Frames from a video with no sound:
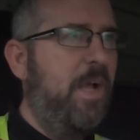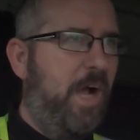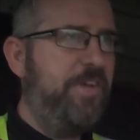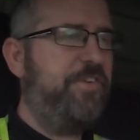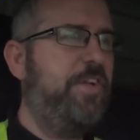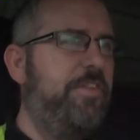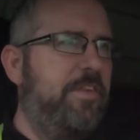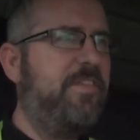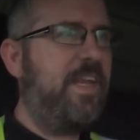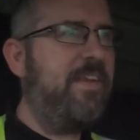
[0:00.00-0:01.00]
And shouldn't
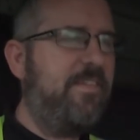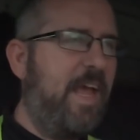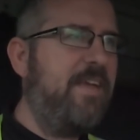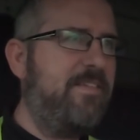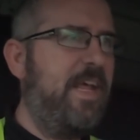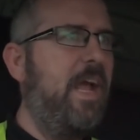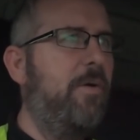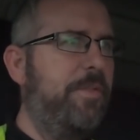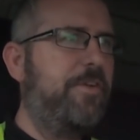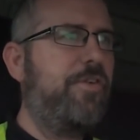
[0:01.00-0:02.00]
the seat stay
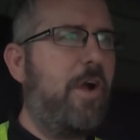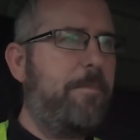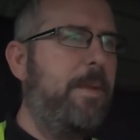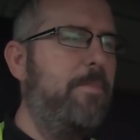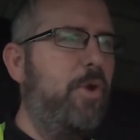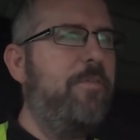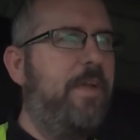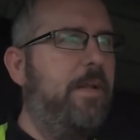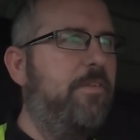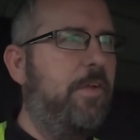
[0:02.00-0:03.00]
still and the truck be
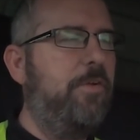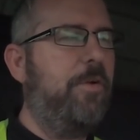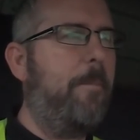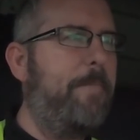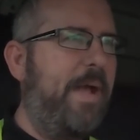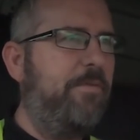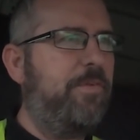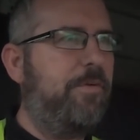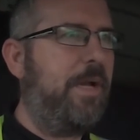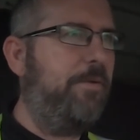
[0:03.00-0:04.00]
moving so you're not
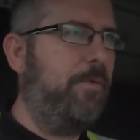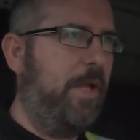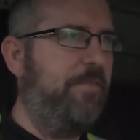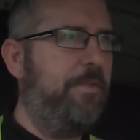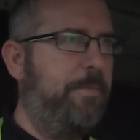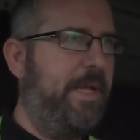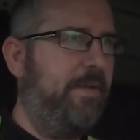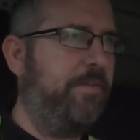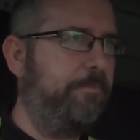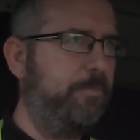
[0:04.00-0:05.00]
bouncing around all over the
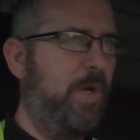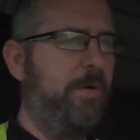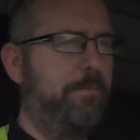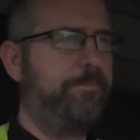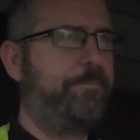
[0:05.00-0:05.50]
place? Well,